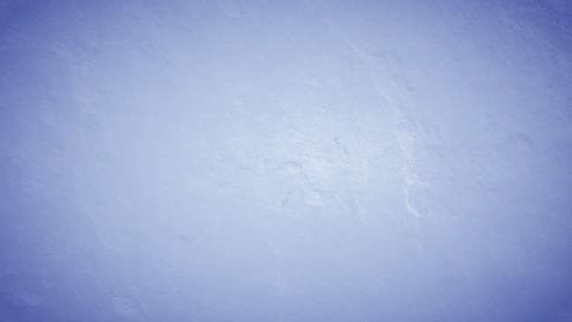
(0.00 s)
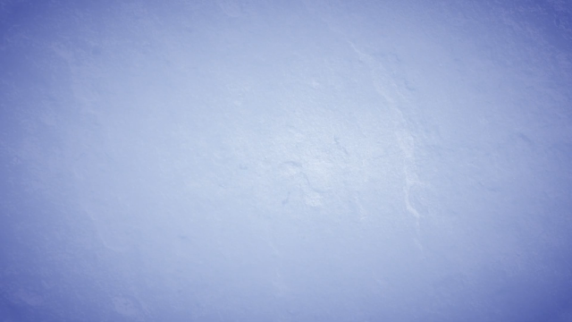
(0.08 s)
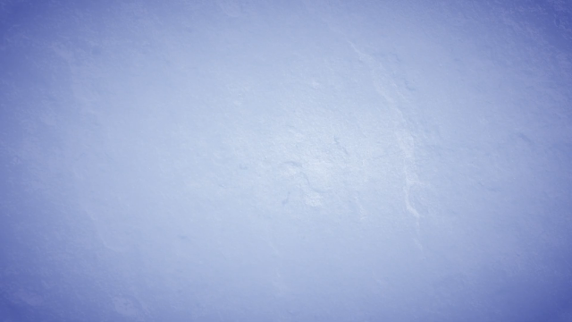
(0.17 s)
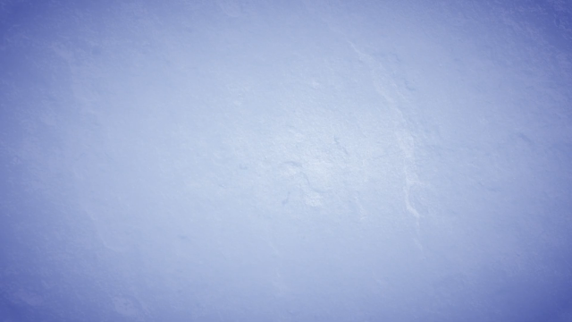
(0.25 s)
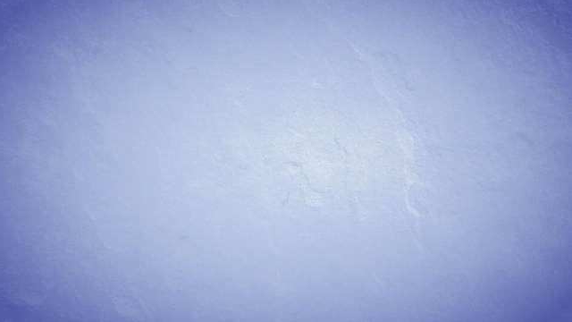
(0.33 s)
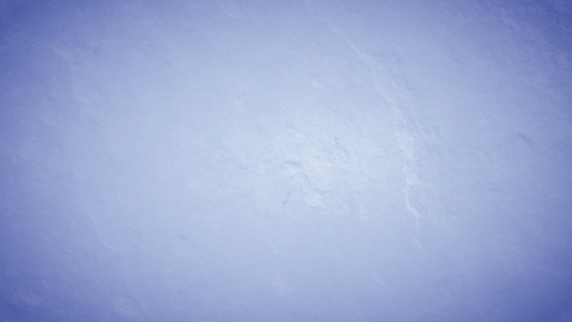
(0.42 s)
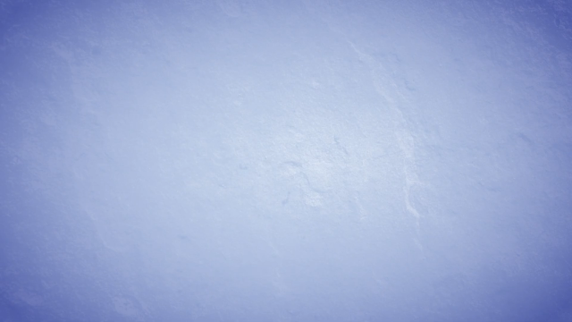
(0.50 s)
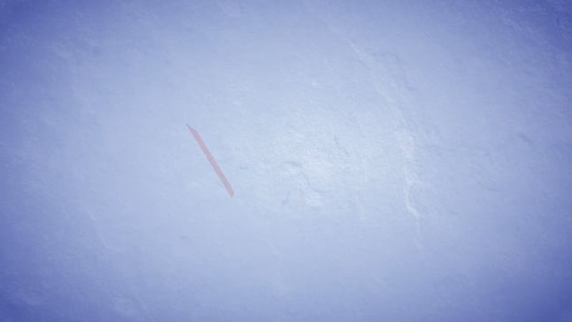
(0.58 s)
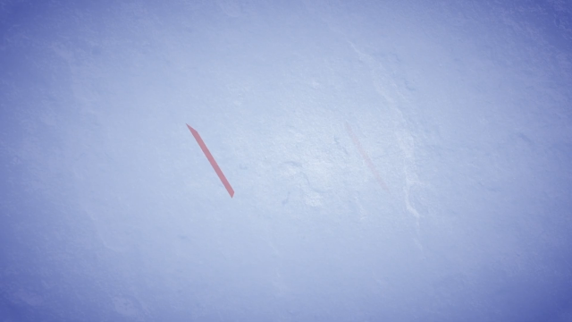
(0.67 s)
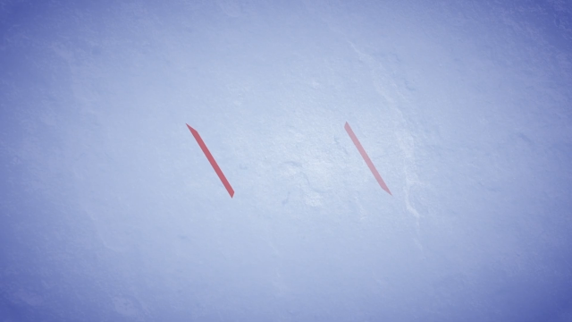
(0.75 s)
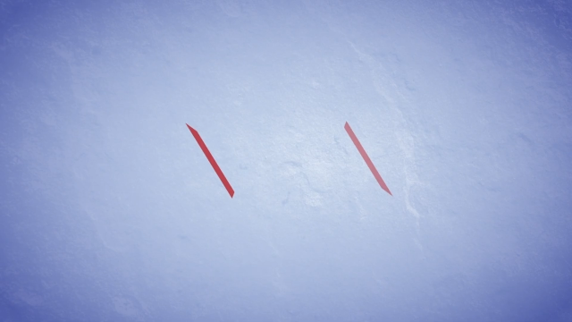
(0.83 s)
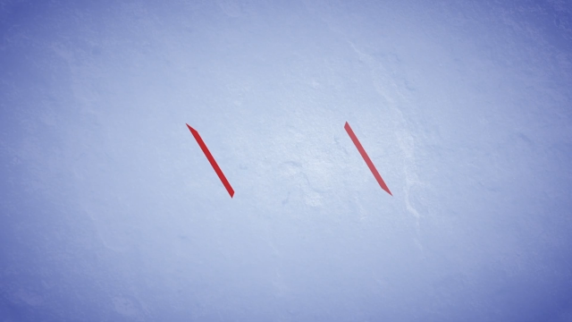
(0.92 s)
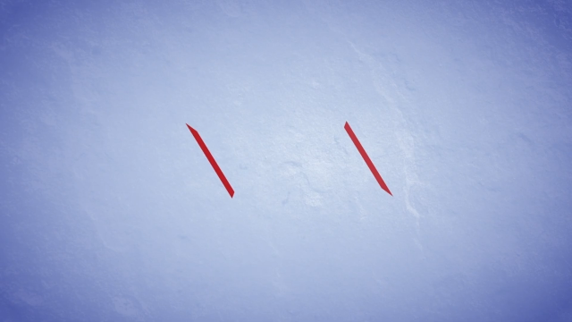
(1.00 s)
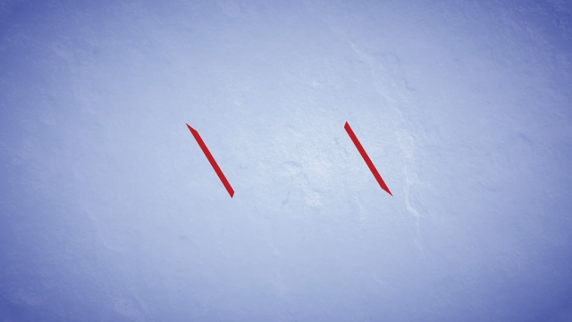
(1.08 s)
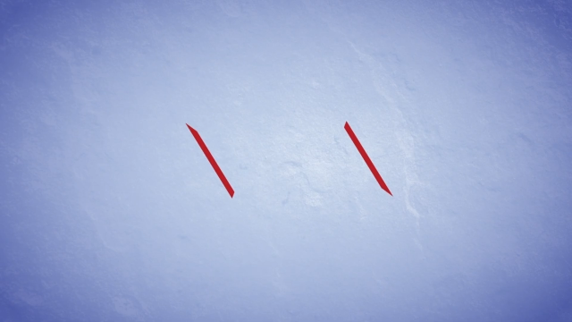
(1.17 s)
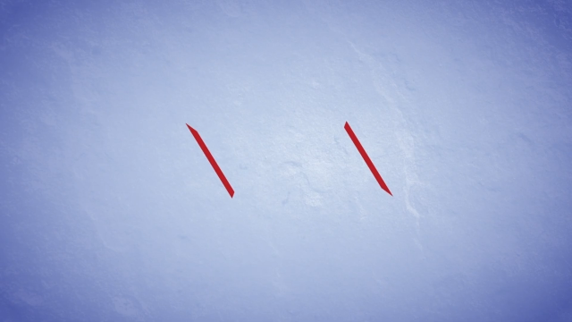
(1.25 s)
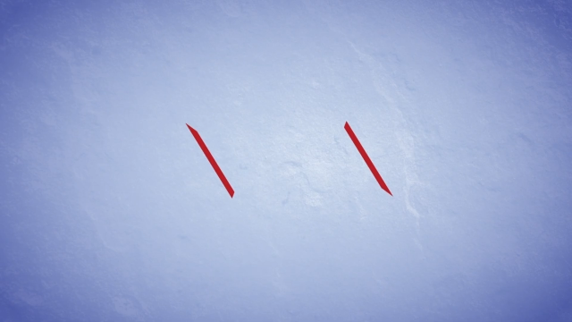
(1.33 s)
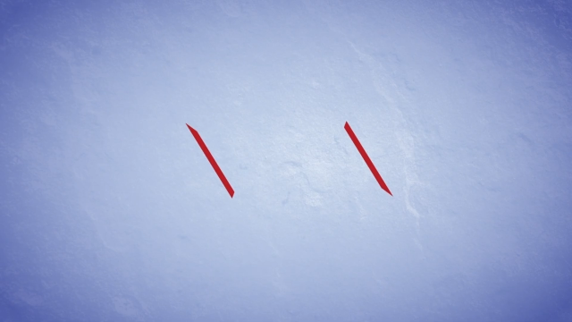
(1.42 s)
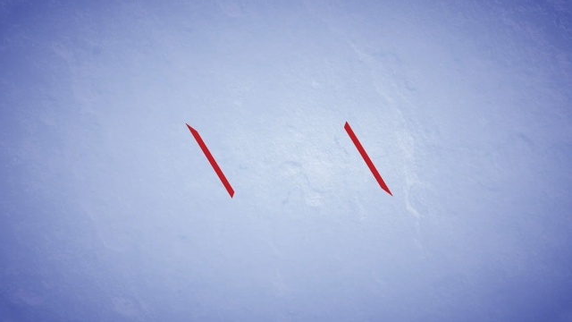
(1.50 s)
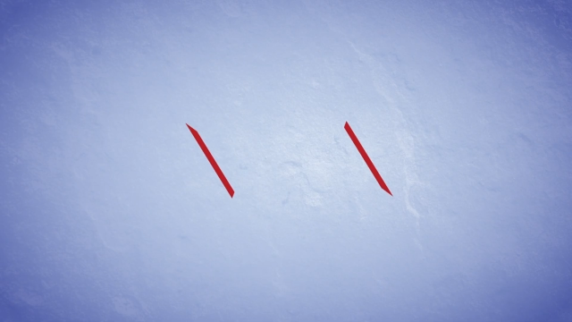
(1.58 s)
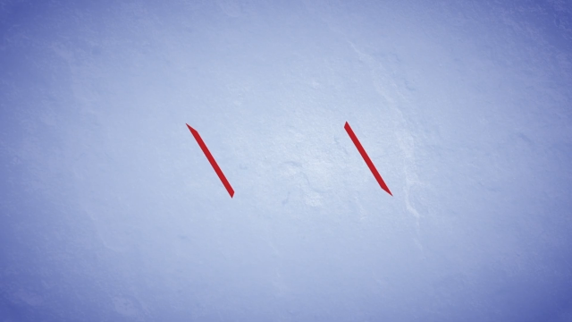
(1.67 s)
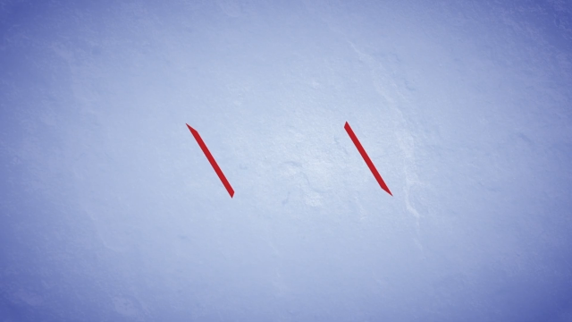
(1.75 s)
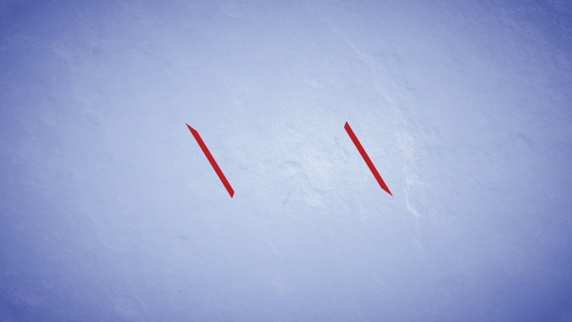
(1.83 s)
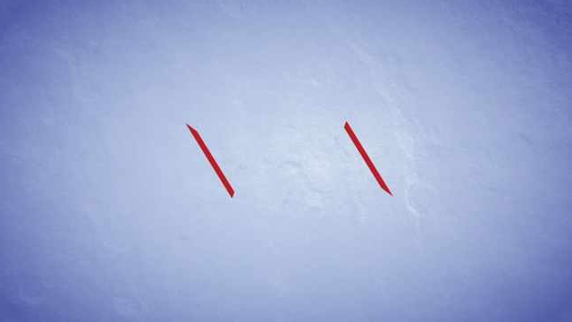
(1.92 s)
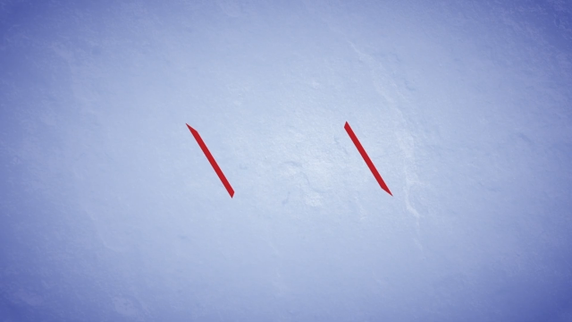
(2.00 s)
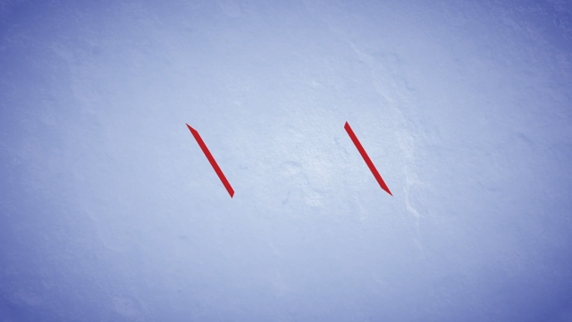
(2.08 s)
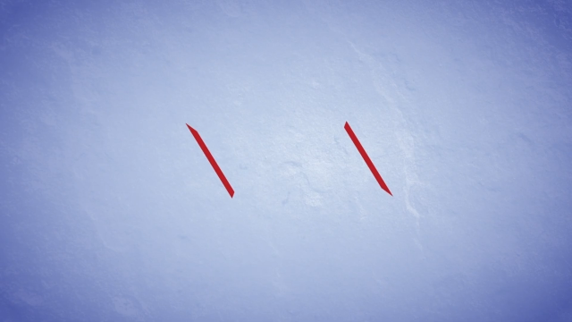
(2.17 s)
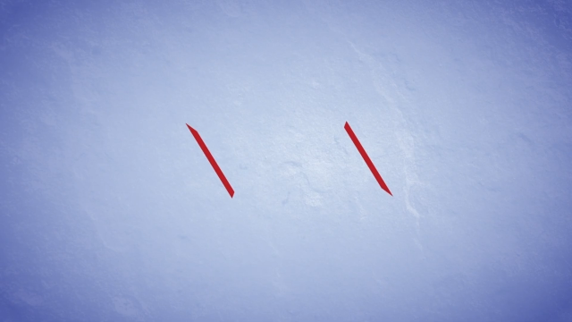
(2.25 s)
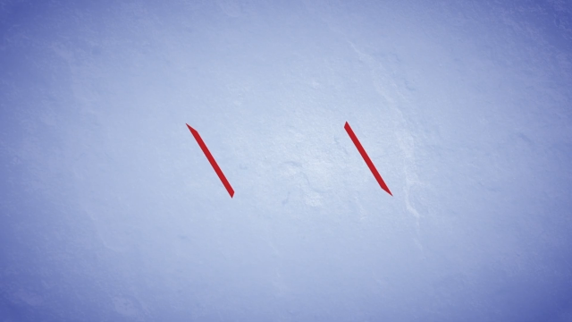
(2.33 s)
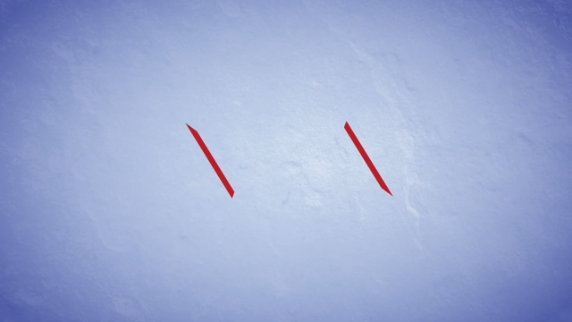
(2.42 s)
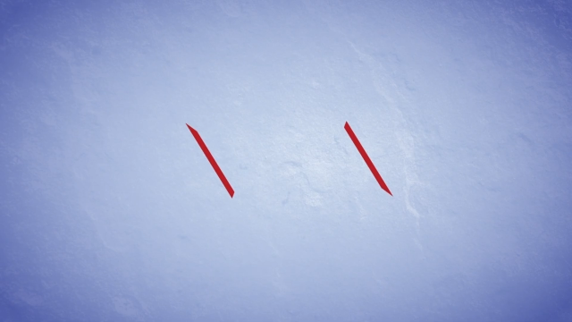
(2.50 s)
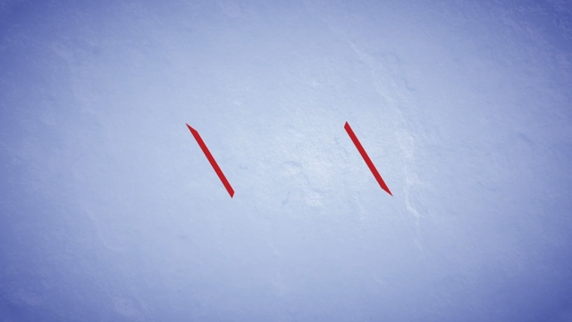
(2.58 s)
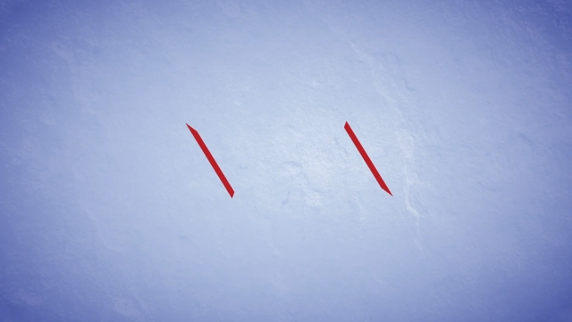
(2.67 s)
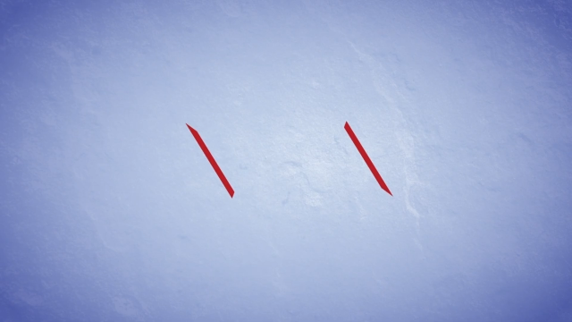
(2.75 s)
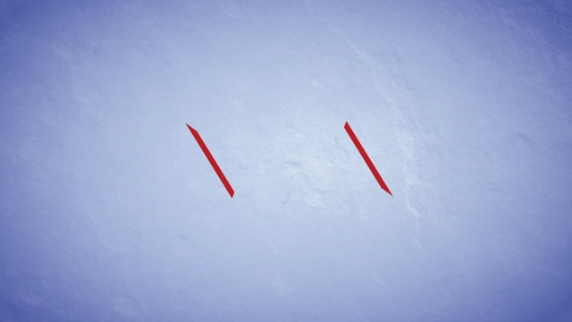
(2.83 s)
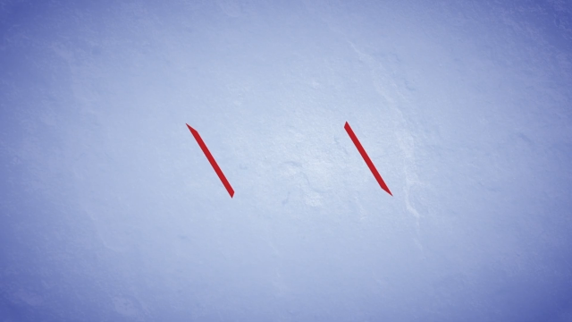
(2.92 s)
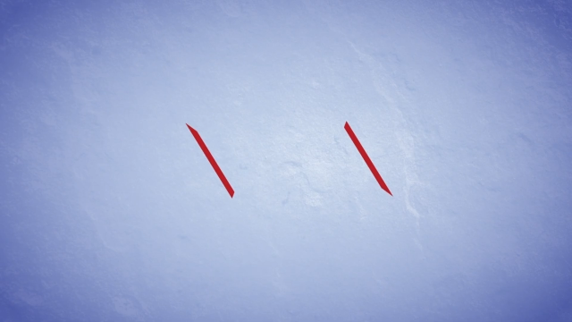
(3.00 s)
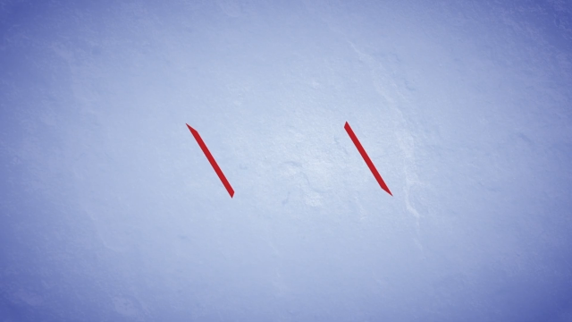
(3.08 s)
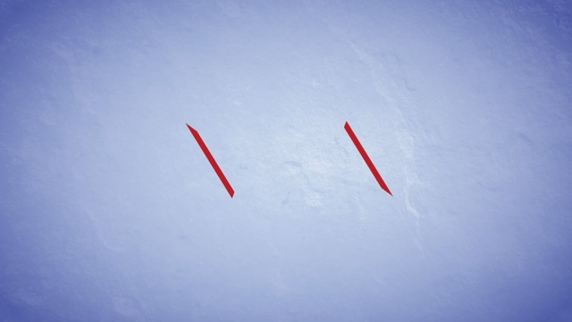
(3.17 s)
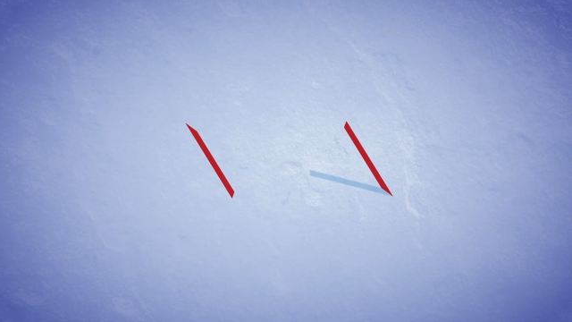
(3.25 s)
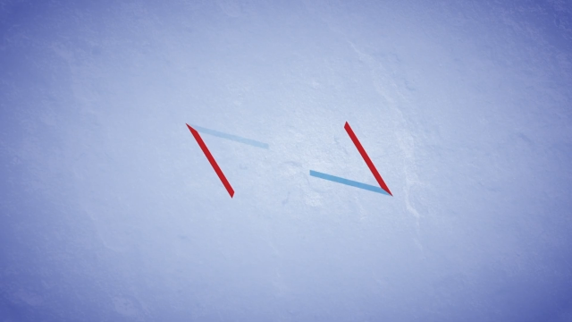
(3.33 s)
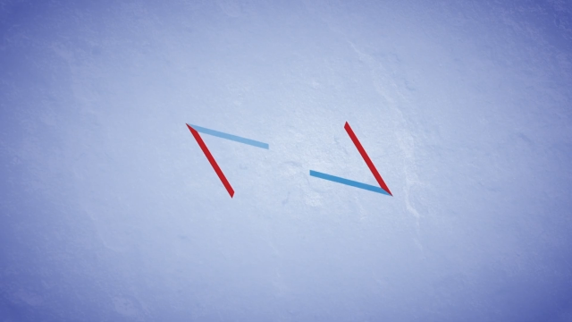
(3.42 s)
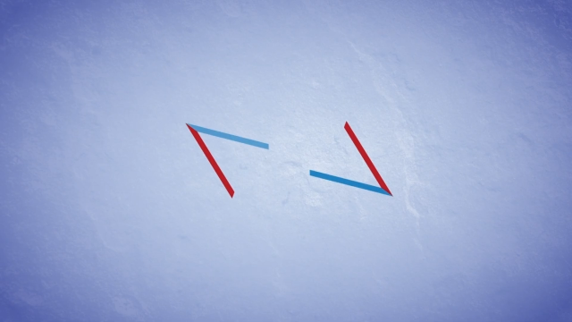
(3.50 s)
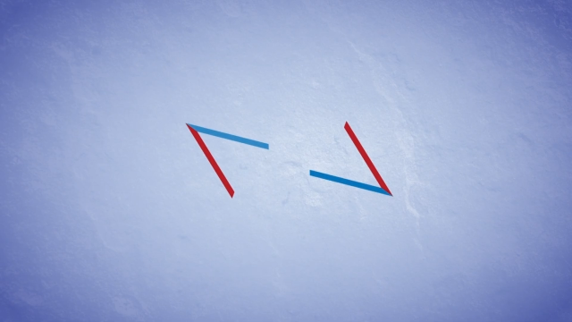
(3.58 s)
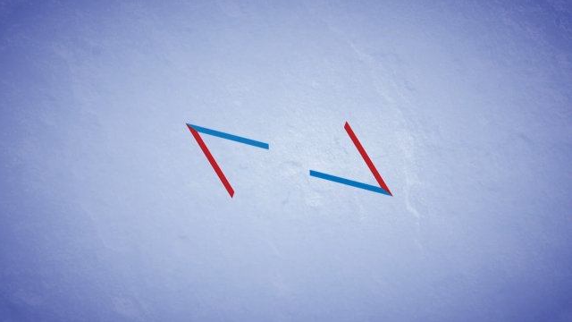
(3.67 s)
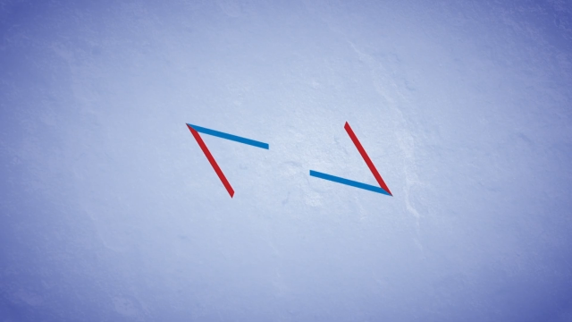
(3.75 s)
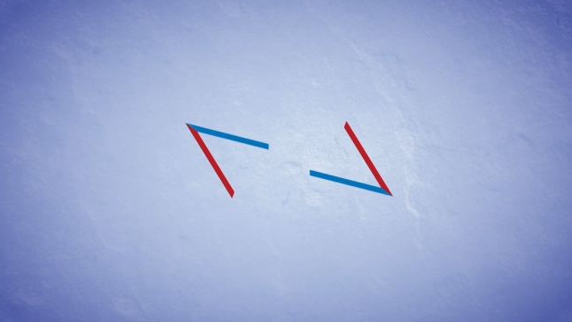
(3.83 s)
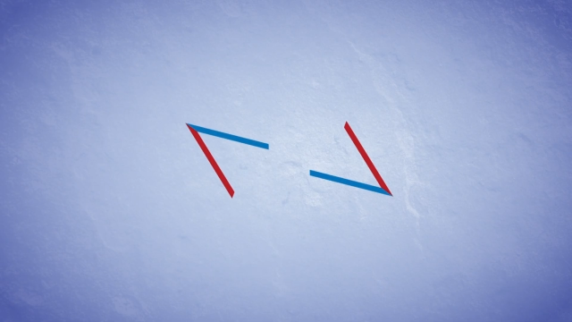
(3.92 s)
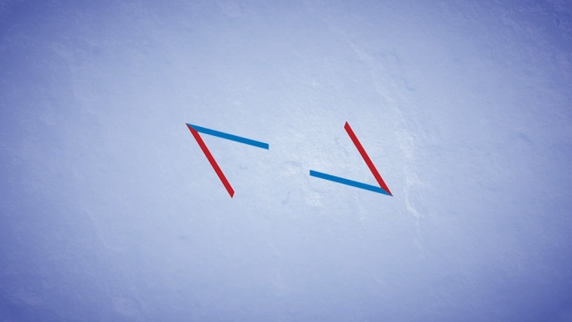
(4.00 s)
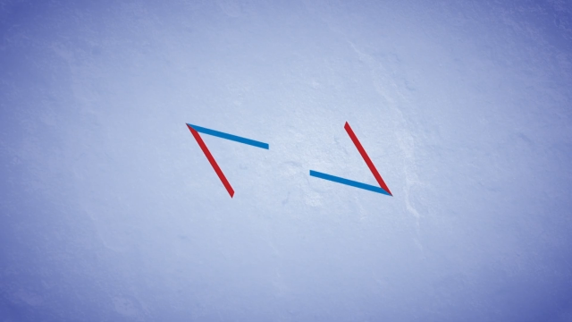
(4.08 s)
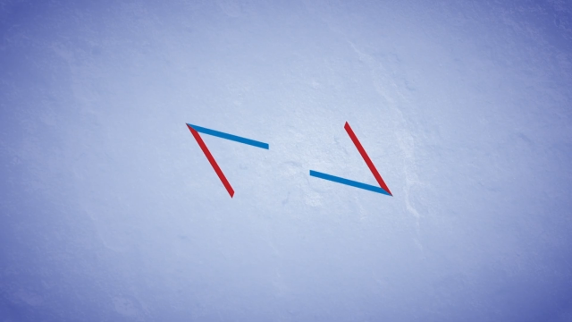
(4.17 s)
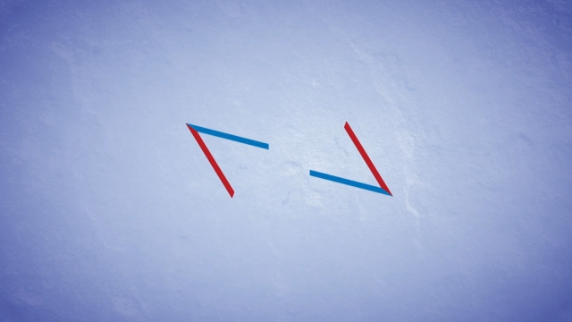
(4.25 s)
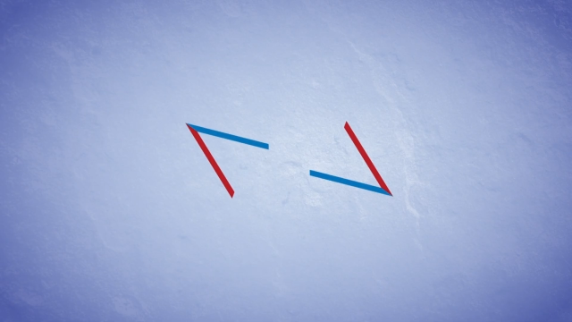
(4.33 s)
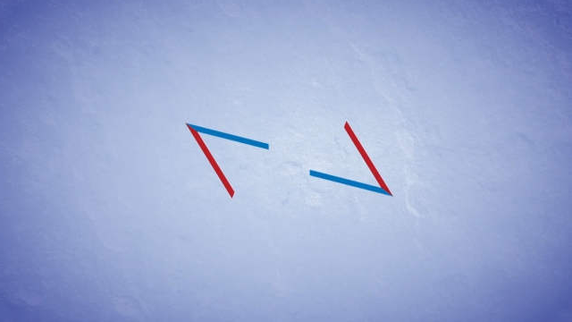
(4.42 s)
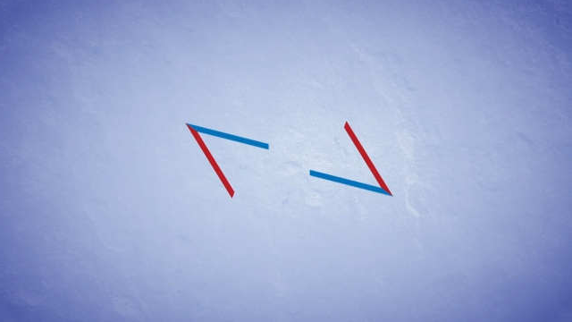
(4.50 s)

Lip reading: (no speaker visible)